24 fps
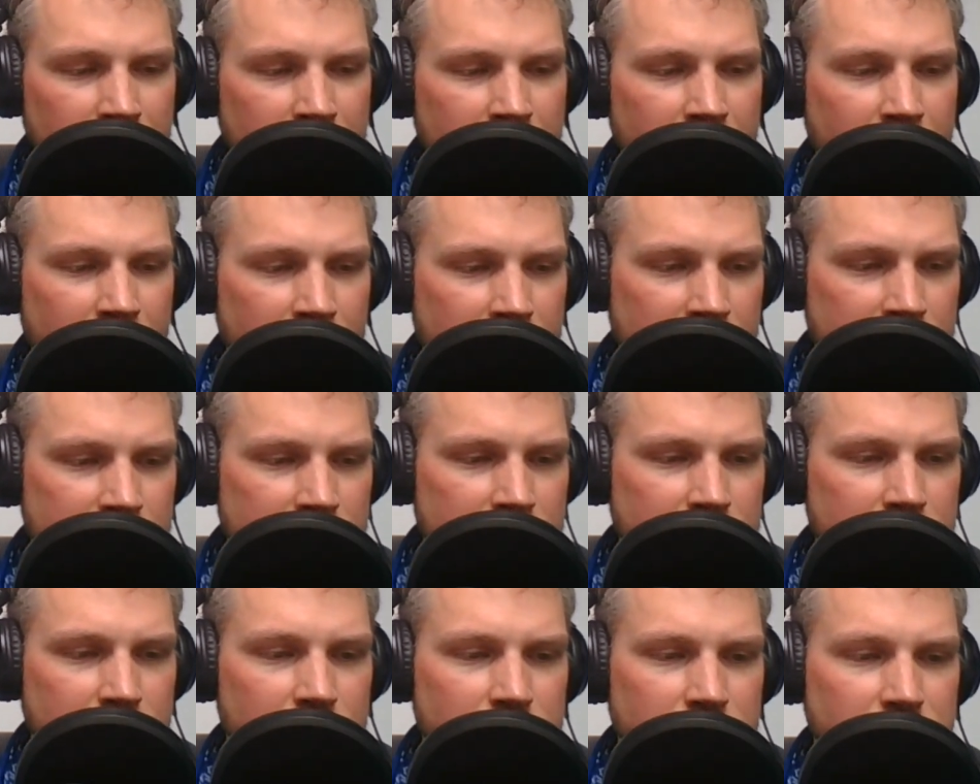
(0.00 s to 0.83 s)

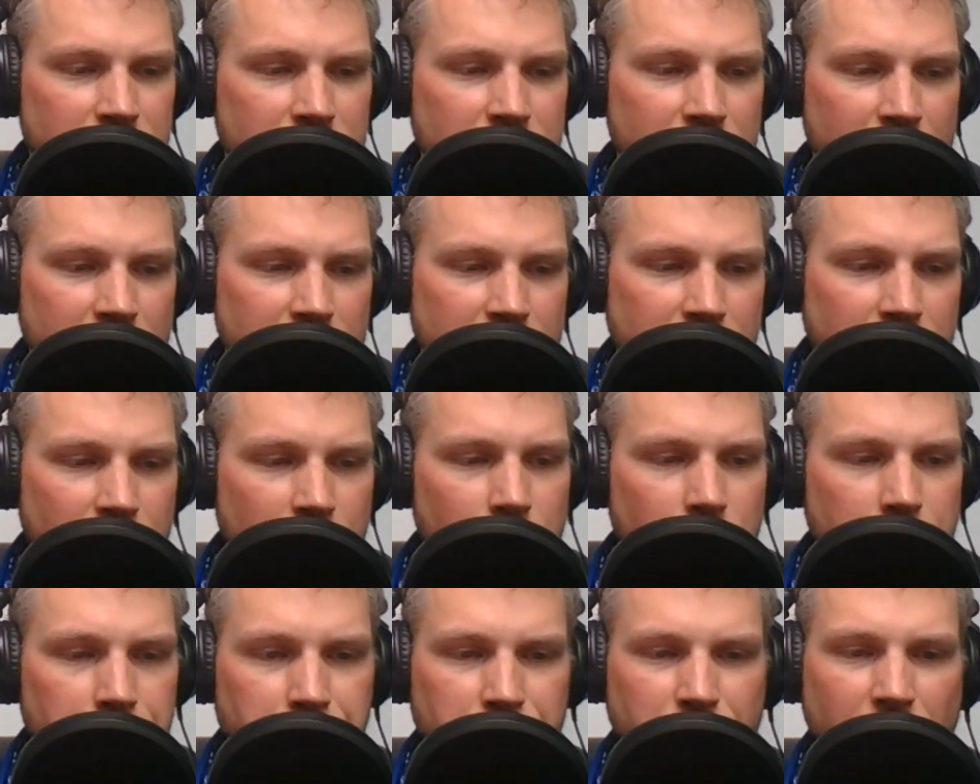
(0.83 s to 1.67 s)
And she says,
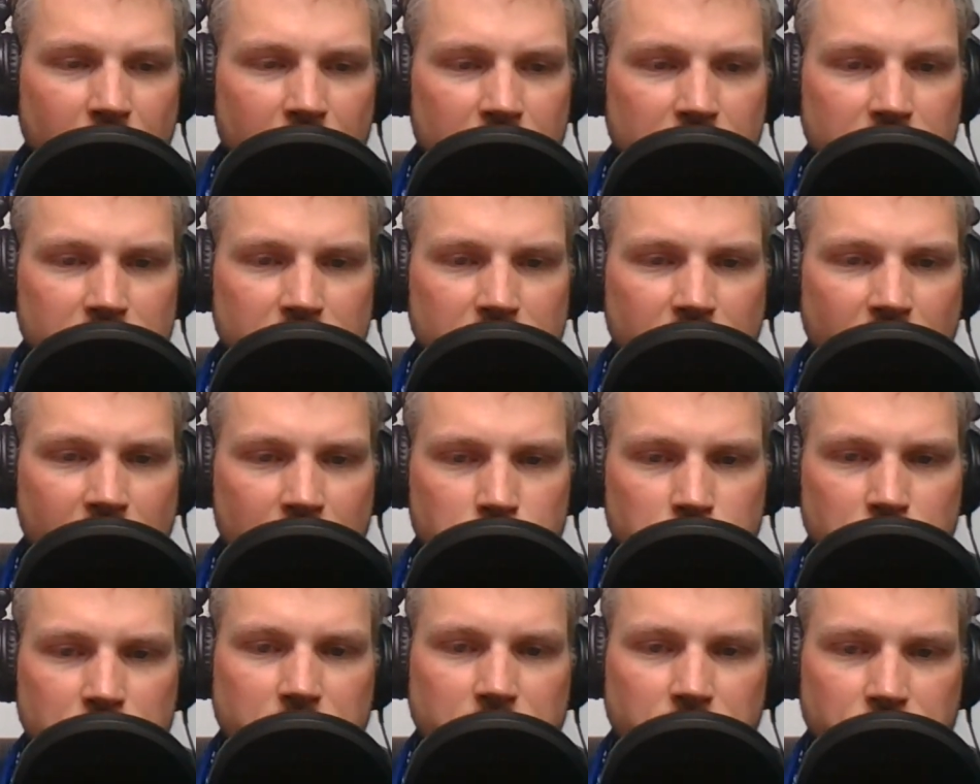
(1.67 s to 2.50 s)
I
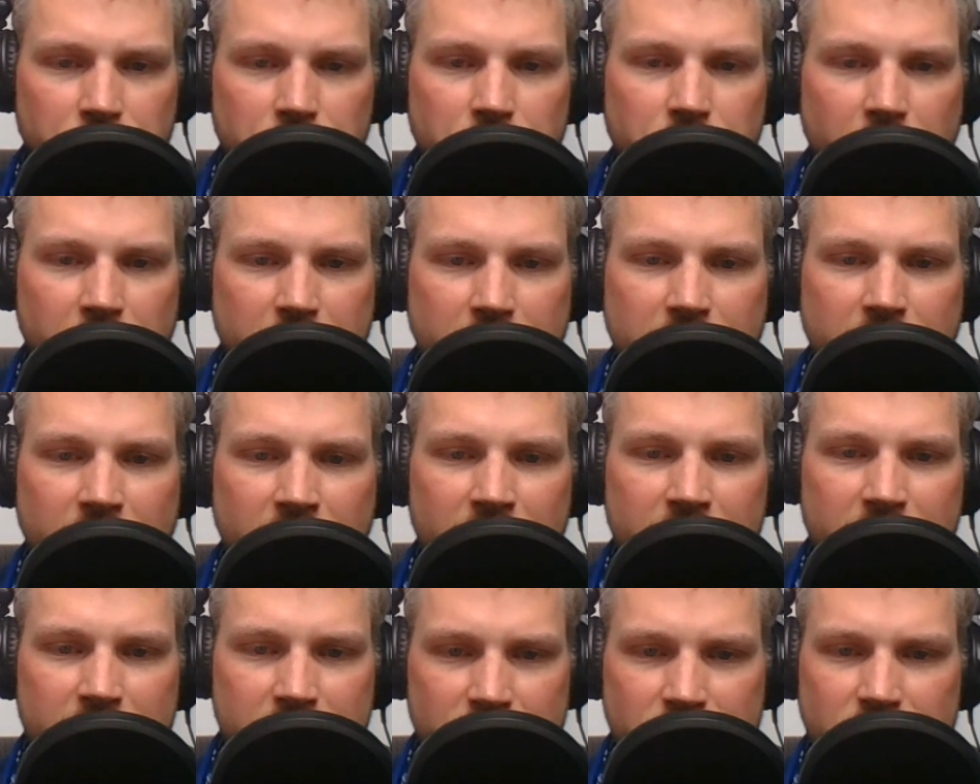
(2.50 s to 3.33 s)
really feel like
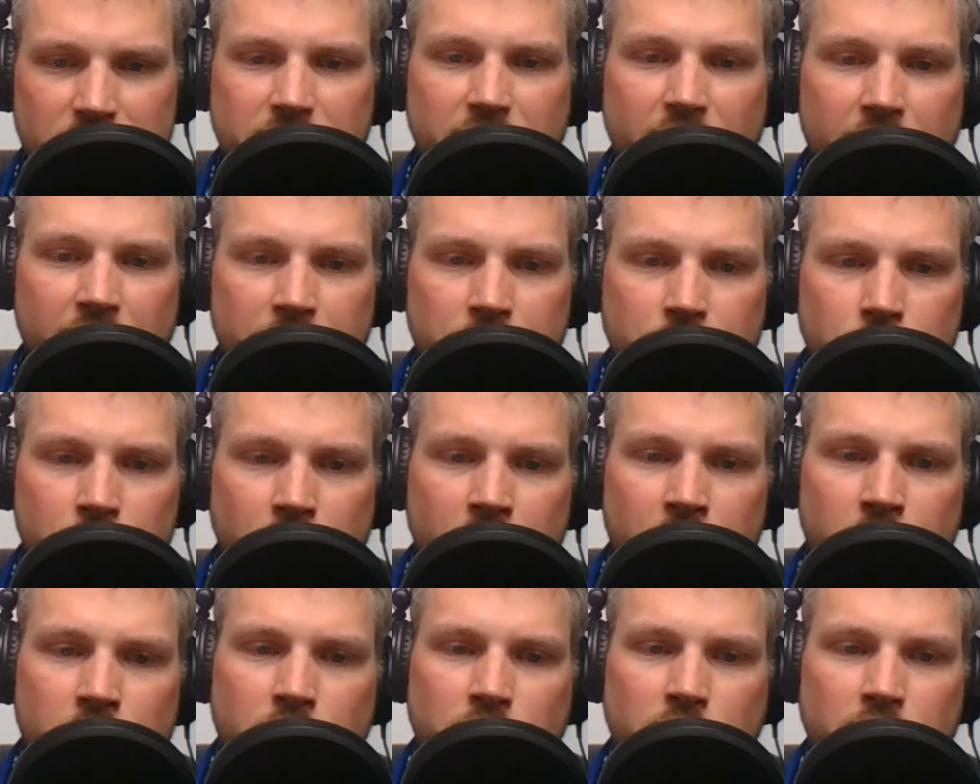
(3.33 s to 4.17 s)
this is God
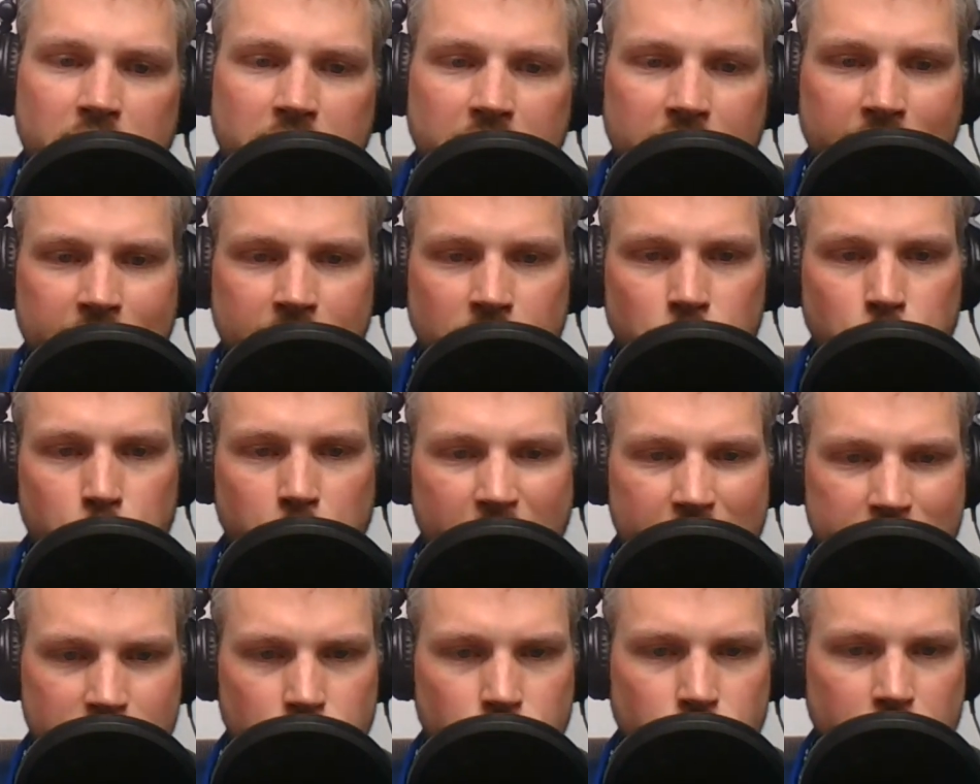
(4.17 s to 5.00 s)
leading you
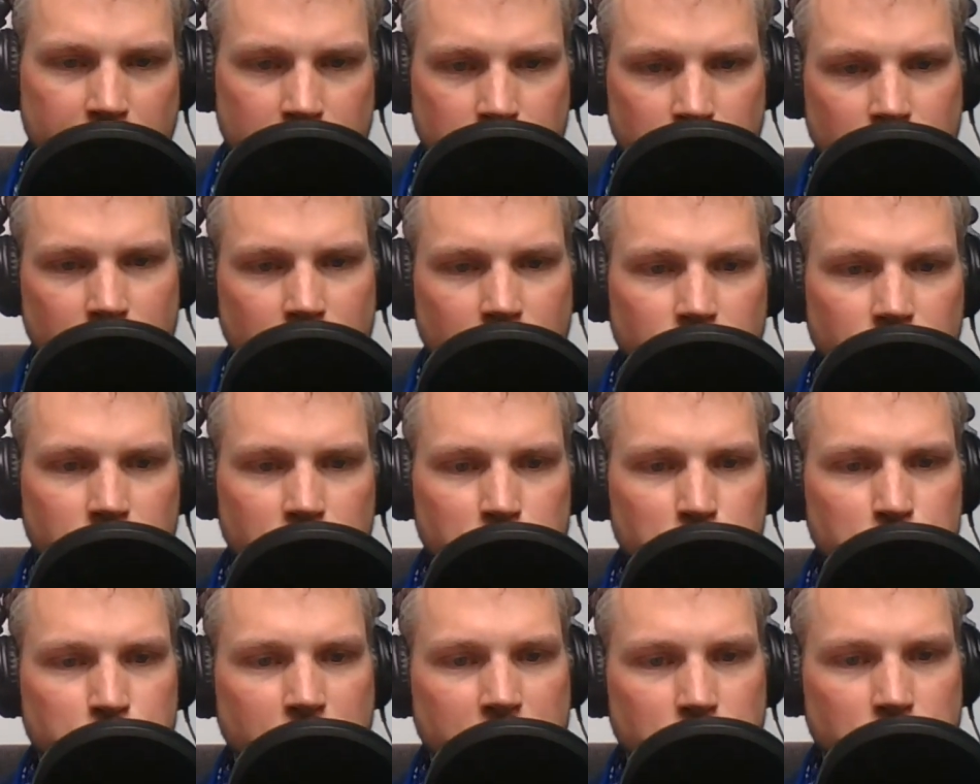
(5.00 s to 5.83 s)
back around to the
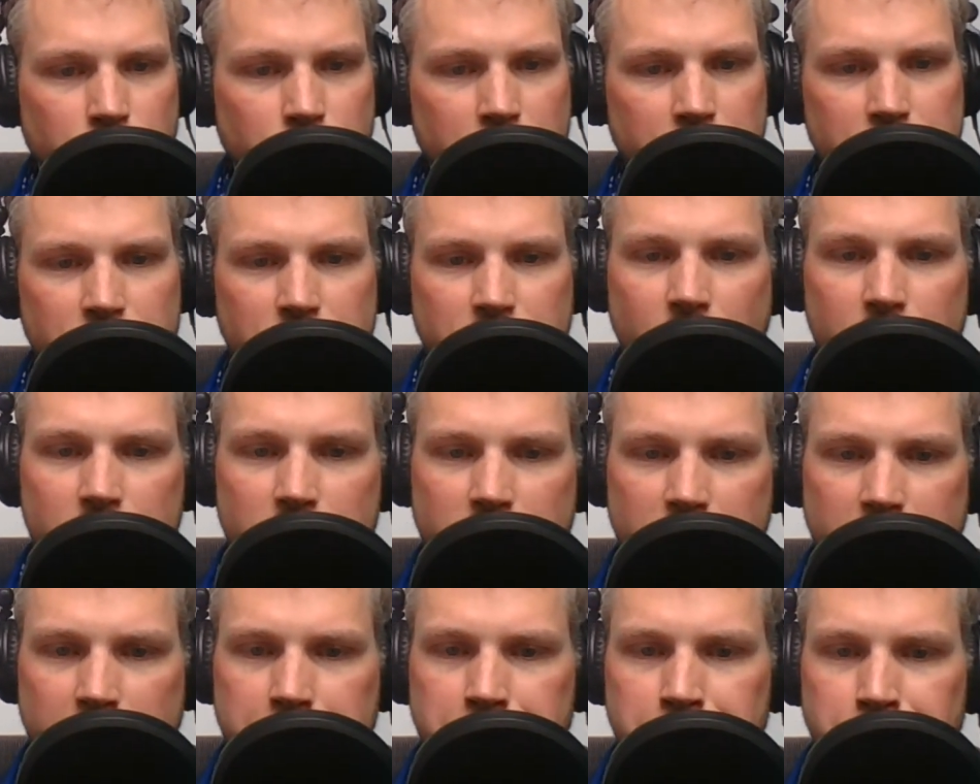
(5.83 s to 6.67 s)
first place where it
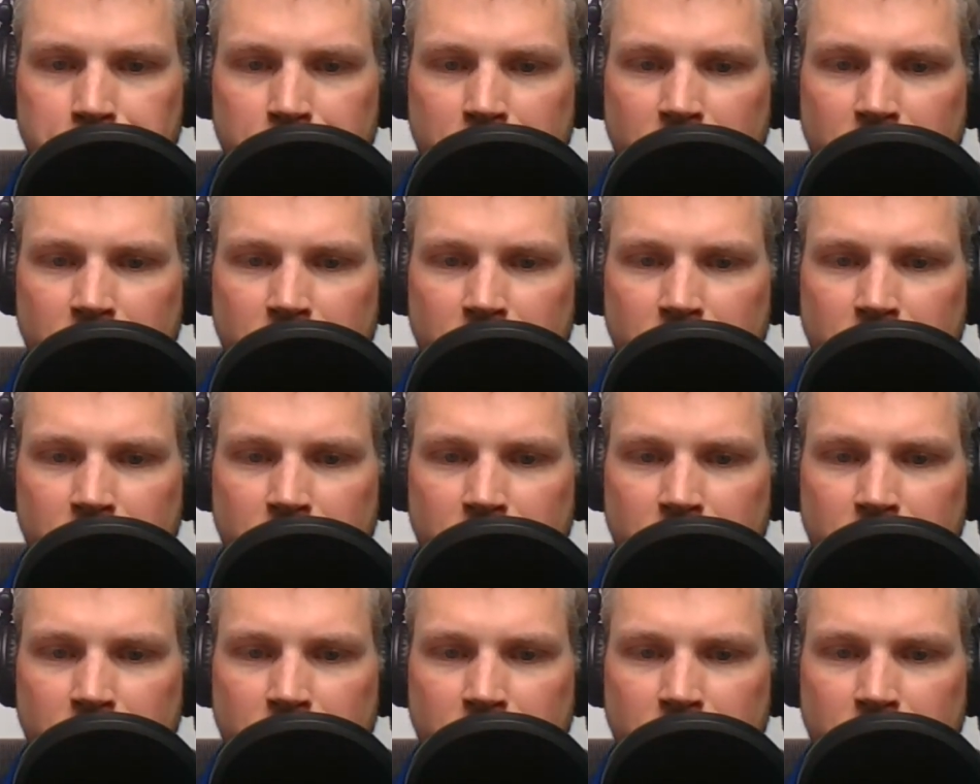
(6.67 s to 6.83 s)
started.